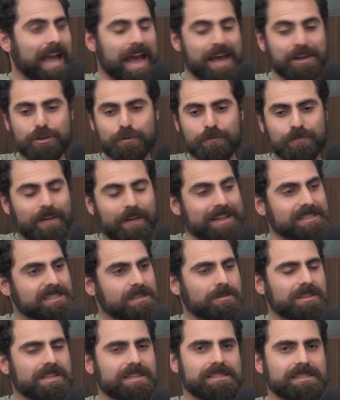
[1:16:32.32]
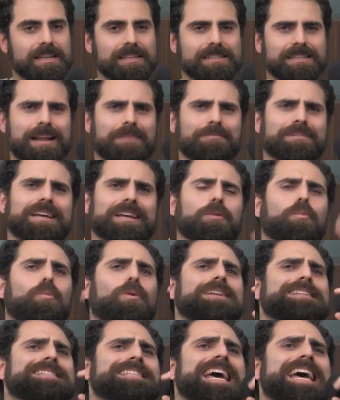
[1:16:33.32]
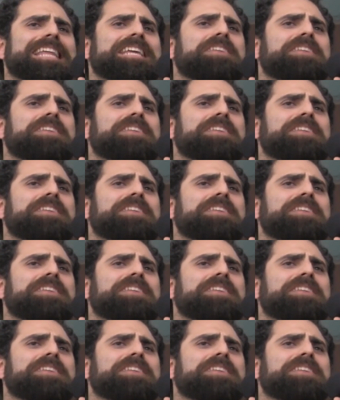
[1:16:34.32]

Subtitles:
How do you fight some of these things? And I'm like, what does that